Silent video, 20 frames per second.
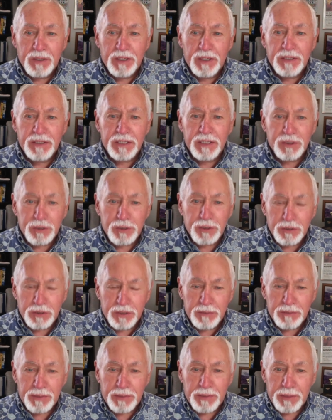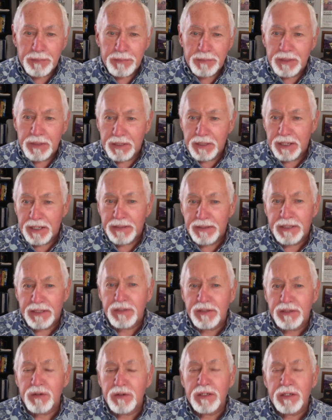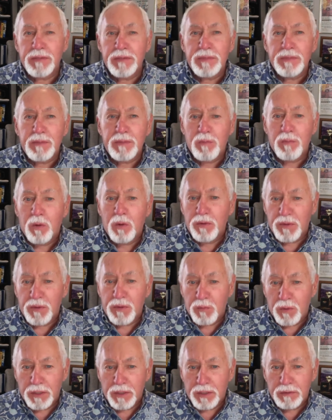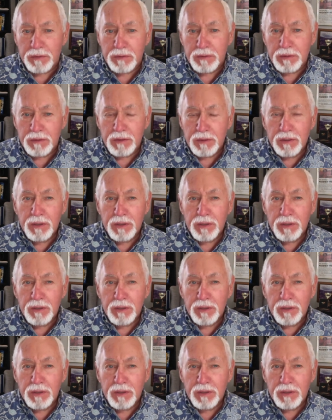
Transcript: addictions can be, and that there can be more than one